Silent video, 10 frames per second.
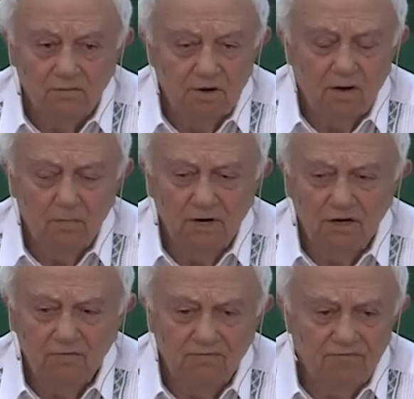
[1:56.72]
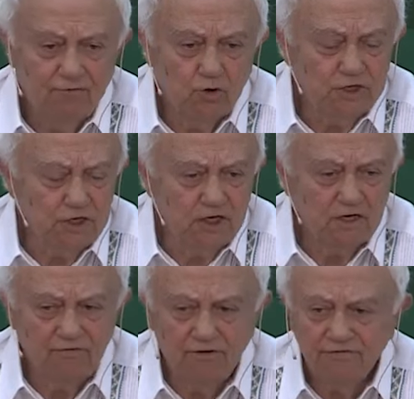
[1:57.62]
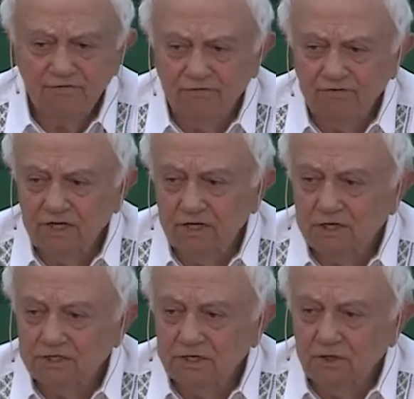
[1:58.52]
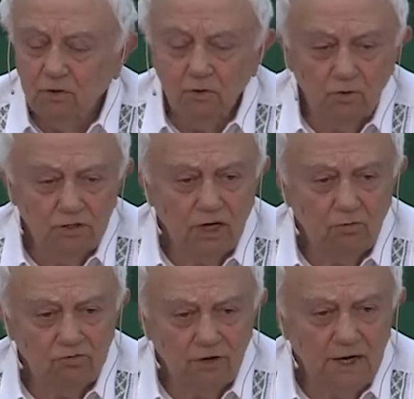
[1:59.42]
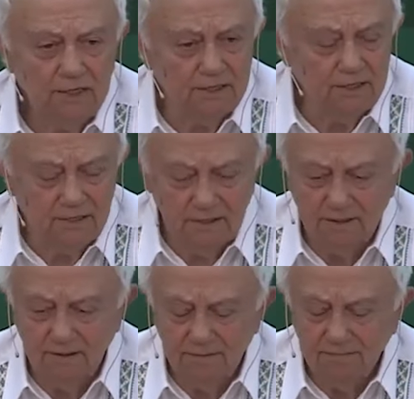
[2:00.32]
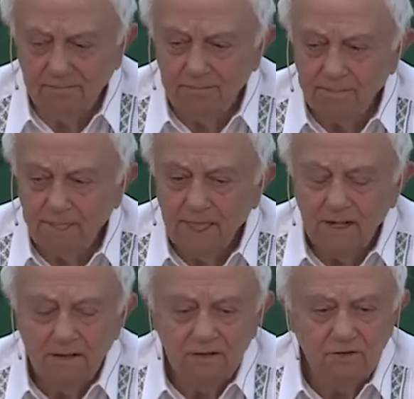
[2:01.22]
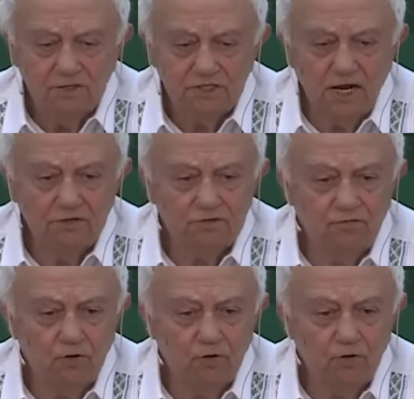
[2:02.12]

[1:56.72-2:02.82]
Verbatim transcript: how many 40 years, 50 years ago, when I was writing the science of